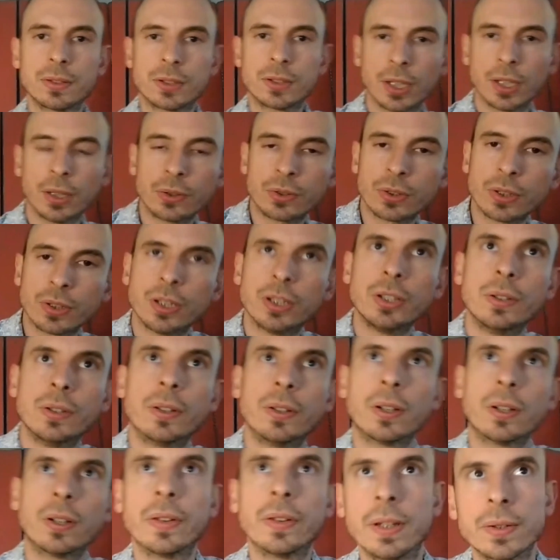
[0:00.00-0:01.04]
children who
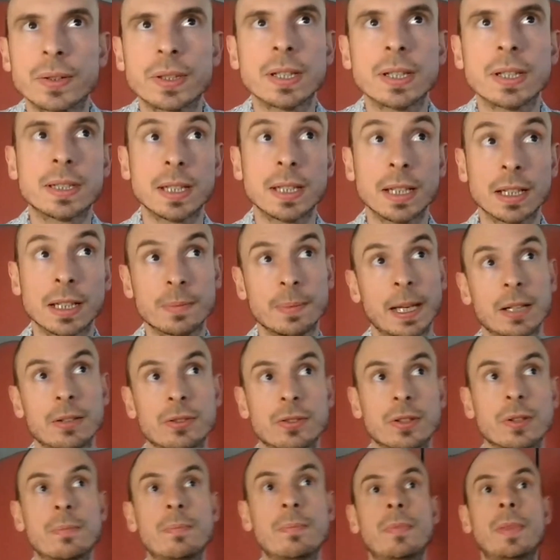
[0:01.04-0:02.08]
are on the autistic
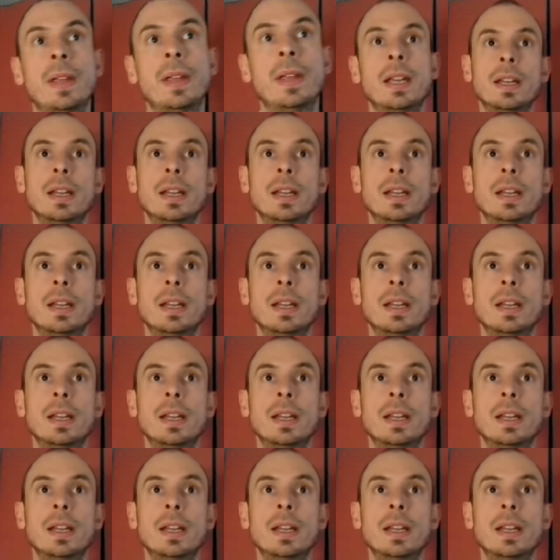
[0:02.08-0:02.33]
spectrum.